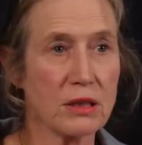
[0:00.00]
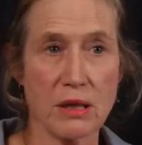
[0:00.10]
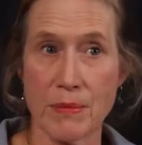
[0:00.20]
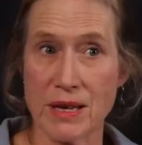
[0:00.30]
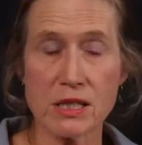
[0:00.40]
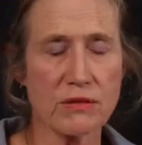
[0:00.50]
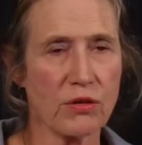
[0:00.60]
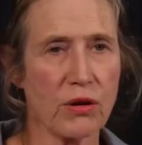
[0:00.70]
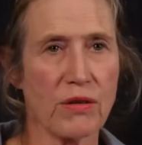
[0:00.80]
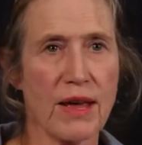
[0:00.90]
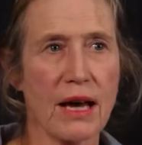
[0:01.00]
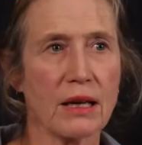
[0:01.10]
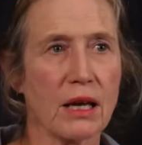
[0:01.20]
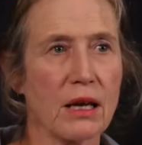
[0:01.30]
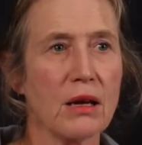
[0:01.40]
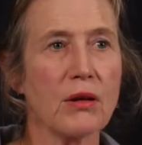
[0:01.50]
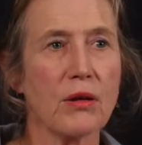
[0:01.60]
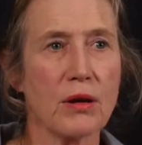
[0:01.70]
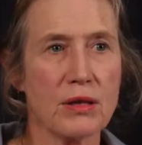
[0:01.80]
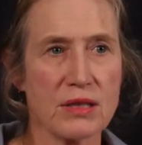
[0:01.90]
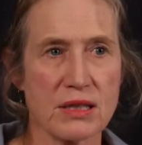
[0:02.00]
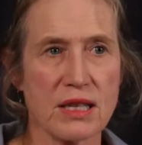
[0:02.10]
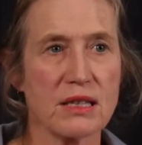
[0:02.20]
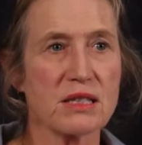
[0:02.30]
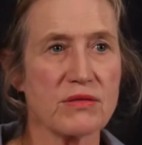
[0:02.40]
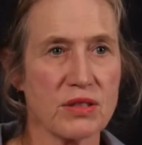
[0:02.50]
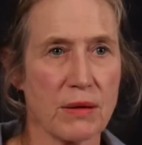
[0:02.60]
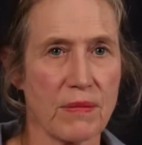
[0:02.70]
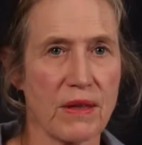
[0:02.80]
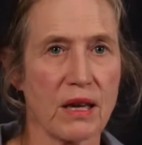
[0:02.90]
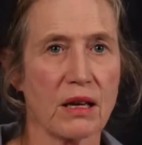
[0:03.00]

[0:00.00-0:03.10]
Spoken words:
in the midst of all that, is a sense of something.